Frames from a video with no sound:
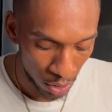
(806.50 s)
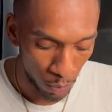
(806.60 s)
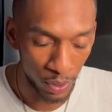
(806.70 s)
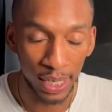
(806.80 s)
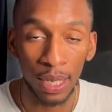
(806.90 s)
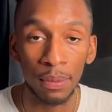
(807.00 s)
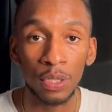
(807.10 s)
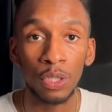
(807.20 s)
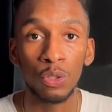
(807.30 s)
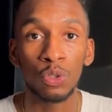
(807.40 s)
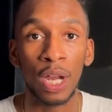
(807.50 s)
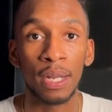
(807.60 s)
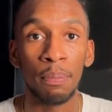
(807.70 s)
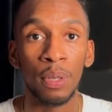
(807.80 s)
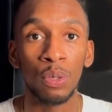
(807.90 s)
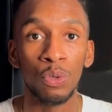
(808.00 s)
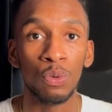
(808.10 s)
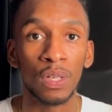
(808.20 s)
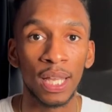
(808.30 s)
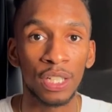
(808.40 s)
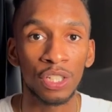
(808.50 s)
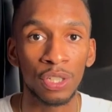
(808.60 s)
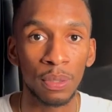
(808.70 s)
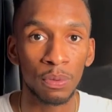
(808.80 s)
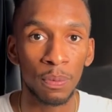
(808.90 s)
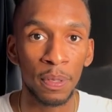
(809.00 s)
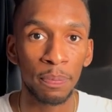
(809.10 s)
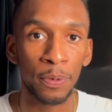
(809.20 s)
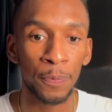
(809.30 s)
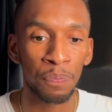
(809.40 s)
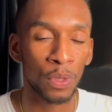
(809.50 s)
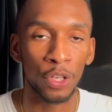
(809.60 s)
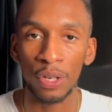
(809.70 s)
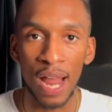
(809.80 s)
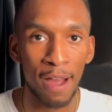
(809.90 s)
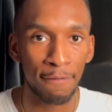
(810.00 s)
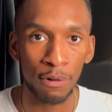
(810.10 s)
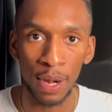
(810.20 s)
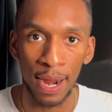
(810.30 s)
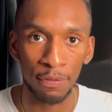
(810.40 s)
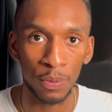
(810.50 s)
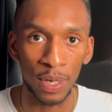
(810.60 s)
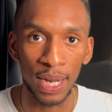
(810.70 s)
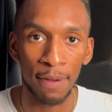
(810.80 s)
when it comes to you trying to build new relationships with people, you're not for everyone.